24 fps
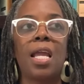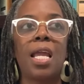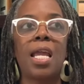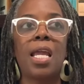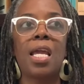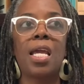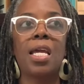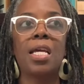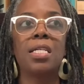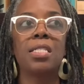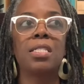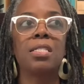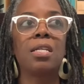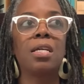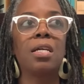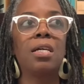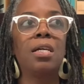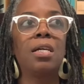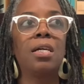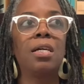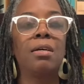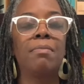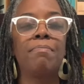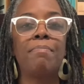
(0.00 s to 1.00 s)
And
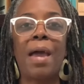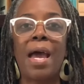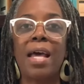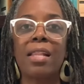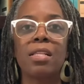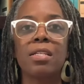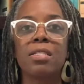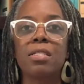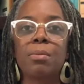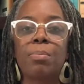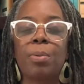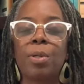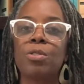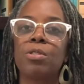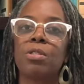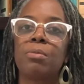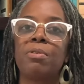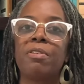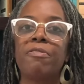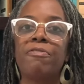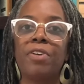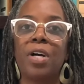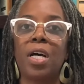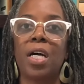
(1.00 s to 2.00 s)
math is supposed to
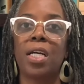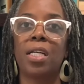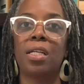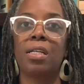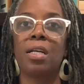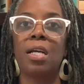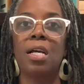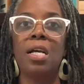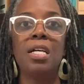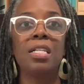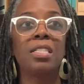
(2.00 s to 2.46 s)
be fun.